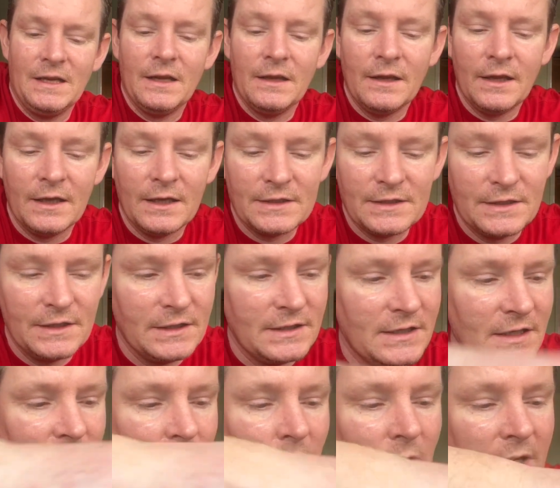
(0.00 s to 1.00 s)
that's just
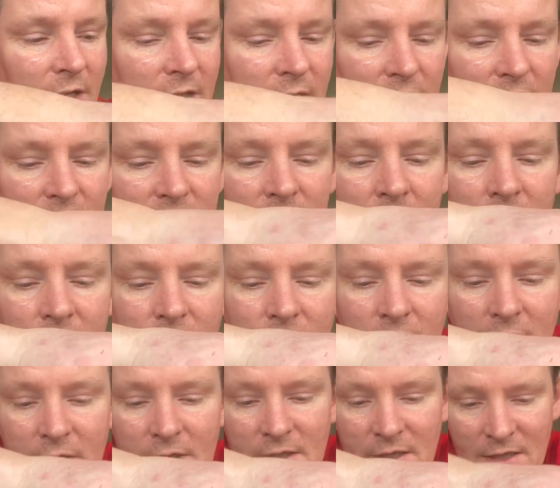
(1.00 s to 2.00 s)
the way it is, I'm
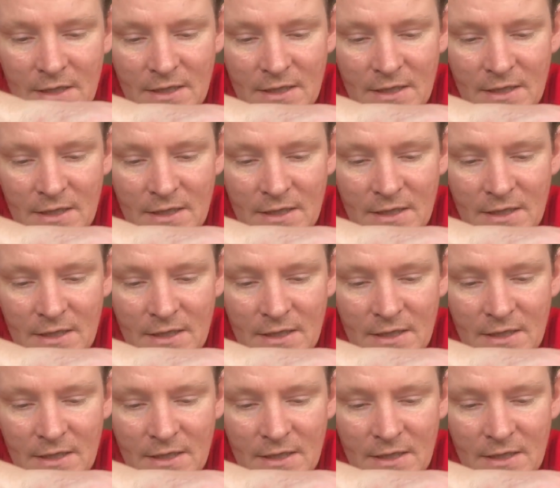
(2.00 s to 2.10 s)
afraid.